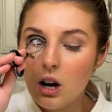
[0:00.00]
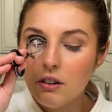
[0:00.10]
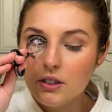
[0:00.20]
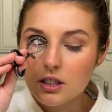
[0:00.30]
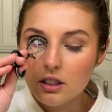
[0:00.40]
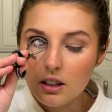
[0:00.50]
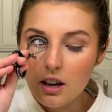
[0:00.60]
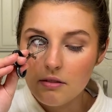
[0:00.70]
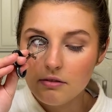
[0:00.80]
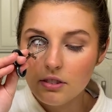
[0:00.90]
Obviously,
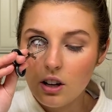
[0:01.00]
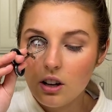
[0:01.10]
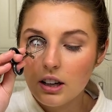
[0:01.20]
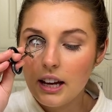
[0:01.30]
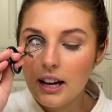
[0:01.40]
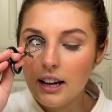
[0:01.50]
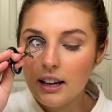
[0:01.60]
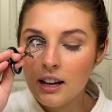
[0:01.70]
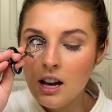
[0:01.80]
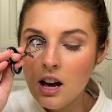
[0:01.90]
I'm
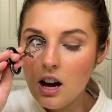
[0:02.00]
vlogging.